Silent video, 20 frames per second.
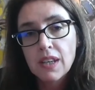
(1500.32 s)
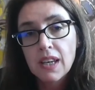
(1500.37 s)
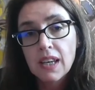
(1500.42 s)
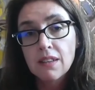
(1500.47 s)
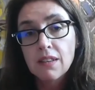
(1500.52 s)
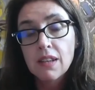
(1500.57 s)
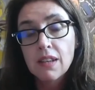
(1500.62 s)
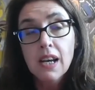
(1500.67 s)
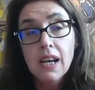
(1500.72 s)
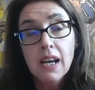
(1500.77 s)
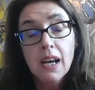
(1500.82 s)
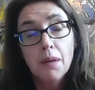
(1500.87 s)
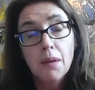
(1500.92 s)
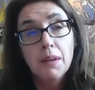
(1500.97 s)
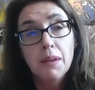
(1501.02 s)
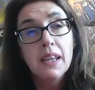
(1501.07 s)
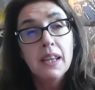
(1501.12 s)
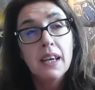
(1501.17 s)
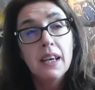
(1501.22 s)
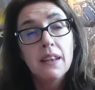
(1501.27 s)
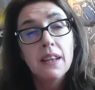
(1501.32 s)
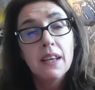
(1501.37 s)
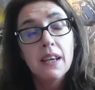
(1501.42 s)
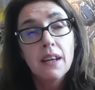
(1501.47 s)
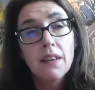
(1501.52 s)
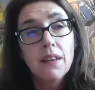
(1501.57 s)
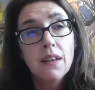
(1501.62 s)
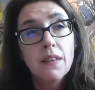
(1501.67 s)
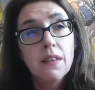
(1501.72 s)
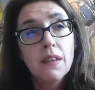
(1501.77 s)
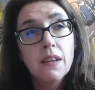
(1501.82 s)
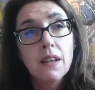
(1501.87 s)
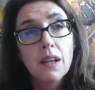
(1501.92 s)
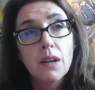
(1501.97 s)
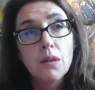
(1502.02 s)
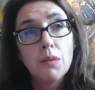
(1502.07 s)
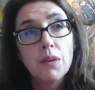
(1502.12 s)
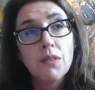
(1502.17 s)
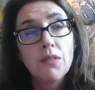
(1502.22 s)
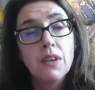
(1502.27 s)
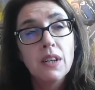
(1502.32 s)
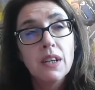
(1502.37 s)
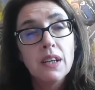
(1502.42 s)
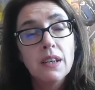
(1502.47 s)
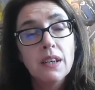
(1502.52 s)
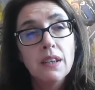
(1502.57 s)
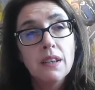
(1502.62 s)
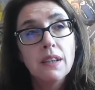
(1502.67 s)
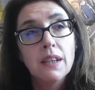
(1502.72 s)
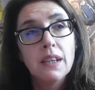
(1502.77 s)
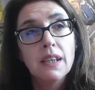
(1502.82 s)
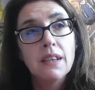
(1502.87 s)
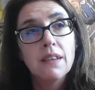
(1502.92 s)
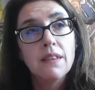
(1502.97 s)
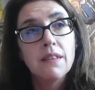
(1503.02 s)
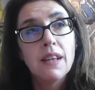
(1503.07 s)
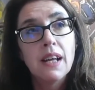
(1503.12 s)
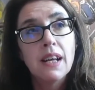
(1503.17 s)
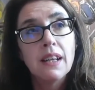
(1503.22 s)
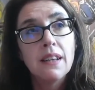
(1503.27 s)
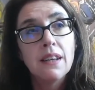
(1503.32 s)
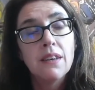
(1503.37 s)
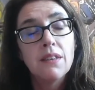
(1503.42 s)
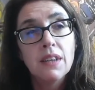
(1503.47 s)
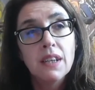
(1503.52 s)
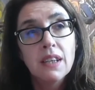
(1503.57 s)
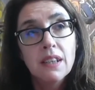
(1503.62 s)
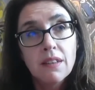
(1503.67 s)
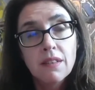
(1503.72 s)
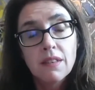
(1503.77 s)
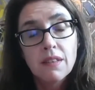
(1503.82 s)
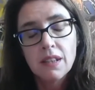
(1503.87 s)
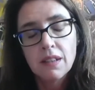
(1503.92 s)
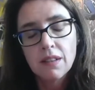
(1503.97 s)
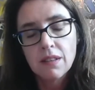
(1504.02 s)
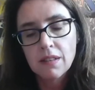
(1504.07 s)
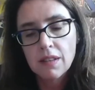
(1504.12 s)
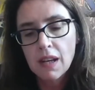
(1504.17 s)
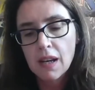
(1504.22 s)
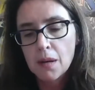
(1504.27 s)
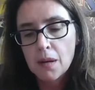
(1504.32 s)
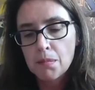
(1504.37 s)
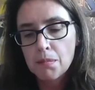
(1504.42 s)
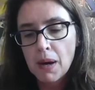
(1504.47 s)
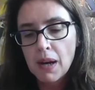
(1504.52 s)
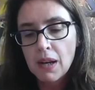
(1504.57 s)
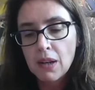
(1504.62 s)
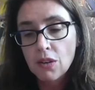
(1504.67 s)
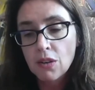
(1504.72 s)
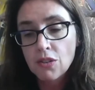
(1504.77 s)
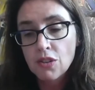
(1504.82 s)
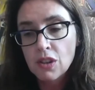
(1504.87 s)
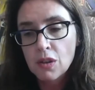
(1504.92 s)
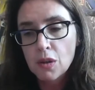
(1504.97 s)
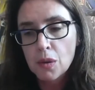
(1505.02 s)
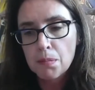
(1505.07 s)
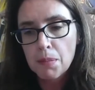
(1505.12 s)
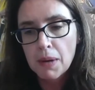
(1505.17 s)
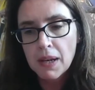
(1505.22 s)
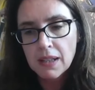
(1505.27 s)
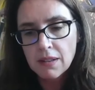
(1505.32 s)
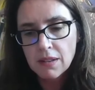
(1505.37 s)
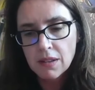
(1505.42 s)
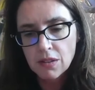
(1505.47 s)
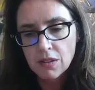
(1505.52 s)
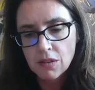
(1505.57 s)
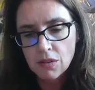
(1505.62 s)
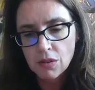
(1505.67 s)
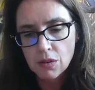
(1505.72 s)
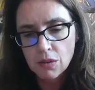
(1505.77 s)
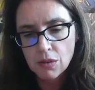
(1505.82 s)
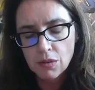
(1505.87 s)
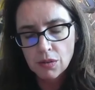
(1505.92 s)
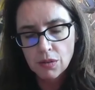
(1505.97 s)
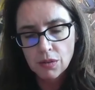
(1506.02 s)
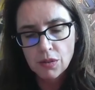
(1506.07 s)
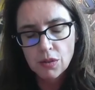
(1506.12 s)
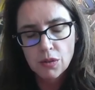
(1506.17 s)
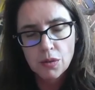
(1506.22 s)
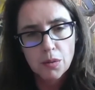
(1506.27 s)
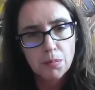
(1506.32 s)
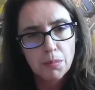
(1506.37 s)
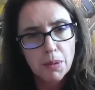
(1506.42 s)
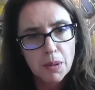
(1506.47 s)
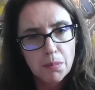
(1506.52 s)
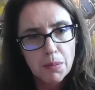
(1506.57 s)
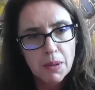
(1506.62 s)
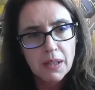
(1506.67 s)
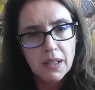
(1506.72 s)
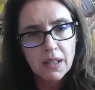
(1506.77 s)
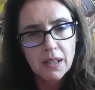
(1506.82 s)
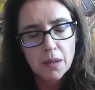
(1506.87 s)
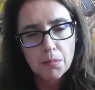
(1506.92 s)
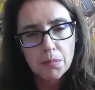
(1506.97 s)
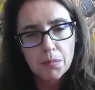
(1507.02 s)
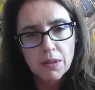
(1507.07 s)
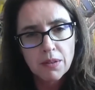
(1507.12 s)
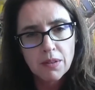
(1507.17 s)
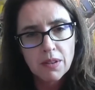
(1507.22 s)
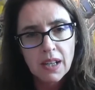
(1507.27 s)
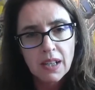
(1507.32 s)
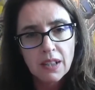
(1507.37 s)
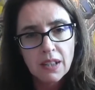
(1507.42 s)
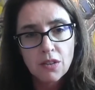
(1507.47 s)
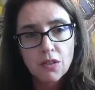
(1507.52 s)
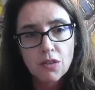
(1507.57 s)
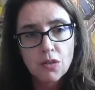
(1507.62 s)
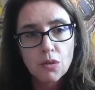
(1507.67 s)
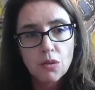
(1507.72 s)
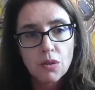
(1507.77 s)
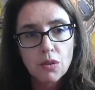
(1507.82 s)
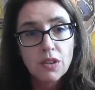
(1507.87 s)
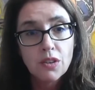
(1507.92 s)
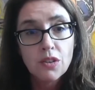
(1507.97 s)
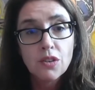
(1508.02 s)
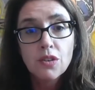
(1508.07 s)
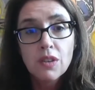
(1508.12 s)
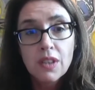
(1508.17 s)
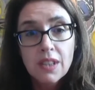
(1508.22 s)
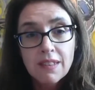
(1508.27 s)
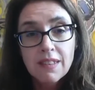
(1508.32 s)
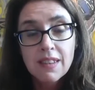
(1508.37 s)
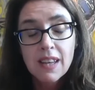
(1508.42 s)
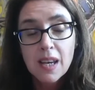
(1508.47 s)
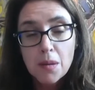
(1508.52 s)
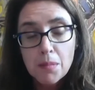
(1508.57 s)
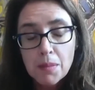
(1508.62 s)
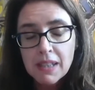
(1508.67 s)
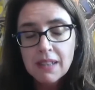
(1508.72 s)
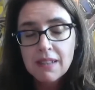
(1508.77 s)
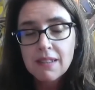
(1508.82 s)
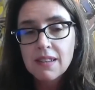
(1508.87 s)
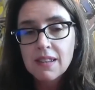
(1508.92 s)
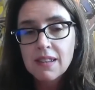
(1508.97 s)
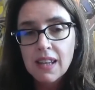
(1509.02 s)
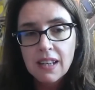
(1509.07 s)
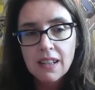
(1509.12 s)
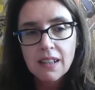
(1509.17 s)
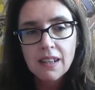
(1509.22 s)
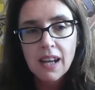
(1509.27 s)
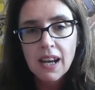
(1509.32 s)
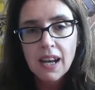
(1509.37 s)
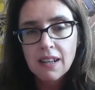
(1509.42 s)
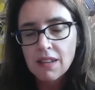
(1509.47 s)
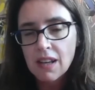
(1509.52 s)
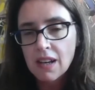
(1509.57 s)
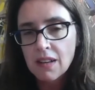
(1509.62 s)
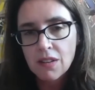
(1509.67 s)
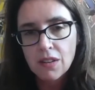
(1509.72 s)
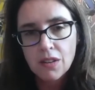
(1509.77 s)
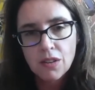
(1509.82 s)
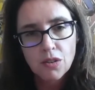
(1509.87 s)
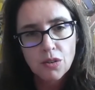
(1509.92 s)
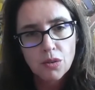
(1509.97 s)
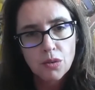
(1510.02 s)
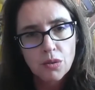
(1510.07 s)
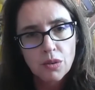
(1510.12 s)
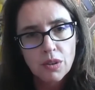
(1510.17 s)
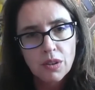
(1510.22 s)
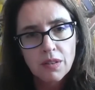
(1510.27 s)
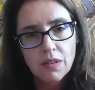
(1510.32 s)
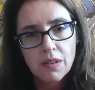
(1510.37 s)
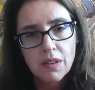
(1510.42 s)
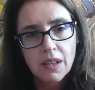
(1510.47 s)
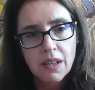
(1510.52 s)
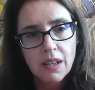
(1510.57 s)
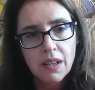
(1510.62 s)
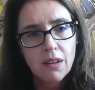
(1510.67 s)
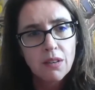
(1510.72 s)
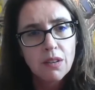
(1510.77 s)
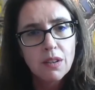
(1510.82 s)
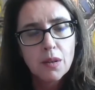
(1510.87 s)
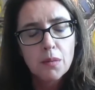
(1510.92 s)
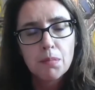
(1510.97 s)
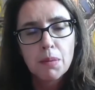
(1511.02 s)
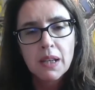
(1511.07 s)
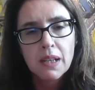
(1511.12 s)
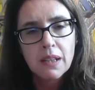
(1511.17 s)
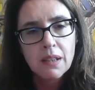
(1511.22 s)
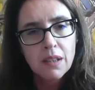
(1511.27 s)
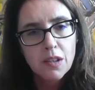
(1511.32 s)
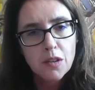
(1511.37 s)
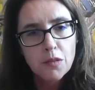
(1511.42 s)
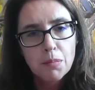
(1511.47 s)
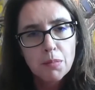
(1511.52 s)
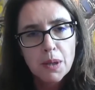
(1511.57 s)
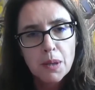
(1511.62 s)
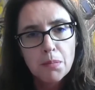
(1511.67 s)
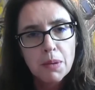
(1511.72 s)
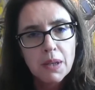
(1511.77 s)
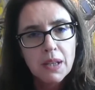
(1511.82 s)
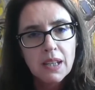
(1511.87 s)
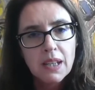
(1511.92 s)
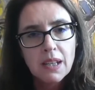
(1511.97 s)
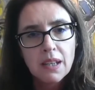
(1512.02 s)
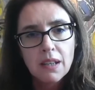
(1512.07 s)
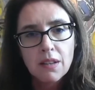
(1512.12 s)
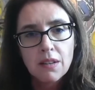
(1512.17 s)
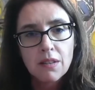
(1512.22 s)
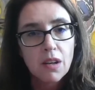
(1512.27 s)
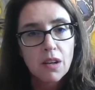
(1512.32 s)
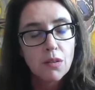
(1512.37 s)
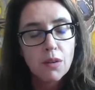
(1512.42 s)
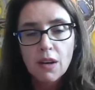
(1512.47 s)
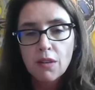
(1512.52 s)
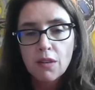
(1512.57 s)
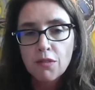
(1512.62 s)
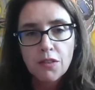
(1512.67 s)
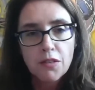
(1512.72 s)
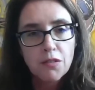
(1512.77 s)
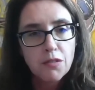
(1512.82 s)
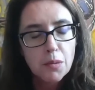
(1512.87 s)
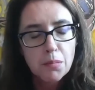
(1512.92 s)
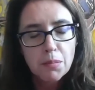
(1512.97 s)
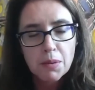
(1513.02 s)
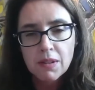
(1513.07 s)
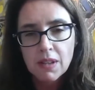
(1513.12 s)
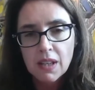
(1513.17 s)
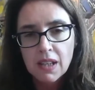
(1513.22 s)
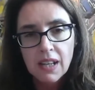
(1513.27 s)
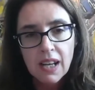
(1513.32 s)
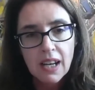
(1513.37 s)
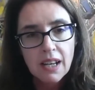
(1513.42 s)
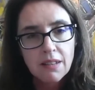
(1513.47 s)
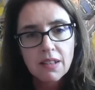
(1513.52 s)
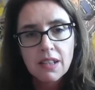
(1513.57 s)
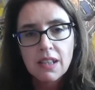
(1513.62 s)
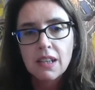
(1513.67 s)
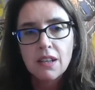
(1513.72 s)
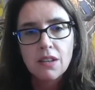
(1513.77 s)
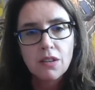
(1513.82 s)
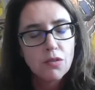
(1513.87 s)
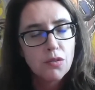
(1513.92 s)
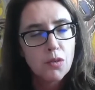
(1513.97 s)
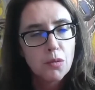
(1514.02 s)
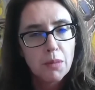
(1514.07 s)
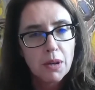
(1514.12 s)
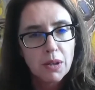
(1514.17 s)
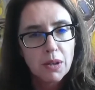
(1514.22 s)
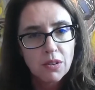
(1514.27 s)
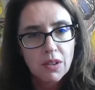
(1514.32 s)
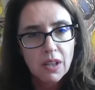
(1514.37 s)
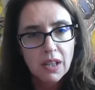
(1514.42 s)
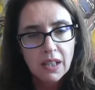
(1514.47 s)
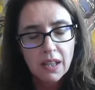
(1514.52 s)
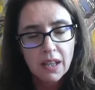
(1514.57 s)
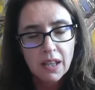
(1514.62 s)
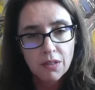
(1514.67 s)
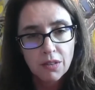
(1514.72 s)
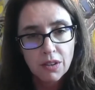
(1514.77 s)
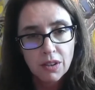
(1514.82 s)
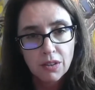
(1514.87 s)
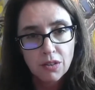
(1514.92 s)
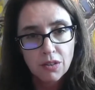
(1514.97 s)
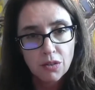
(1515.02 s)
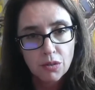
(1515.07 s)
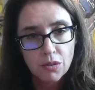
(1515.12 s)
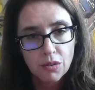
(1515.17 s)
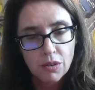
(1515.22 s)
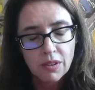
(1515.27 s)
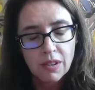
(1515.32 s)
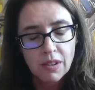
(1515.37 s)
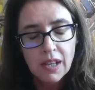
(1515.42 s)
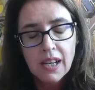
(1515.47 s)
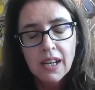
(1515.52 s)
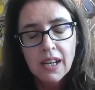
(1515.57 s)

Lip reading: kids. I mean, the other thing that we've learned is that there is this biological basis to BPD and personality disorder to the same extent as other disorders. The heritability of BPD is around 50% as it is for most psychiatric disorders.